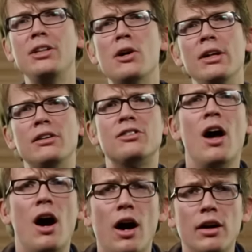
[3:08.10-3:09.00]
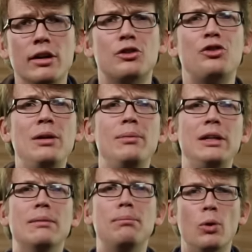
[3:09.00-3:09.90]
But units are
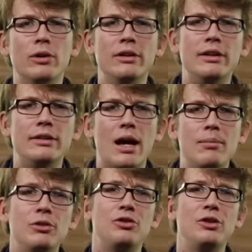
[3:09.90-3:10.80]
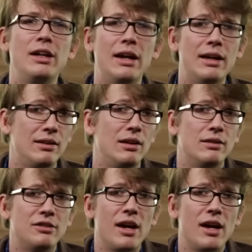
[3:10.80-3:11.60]
extremely important in chemistry and in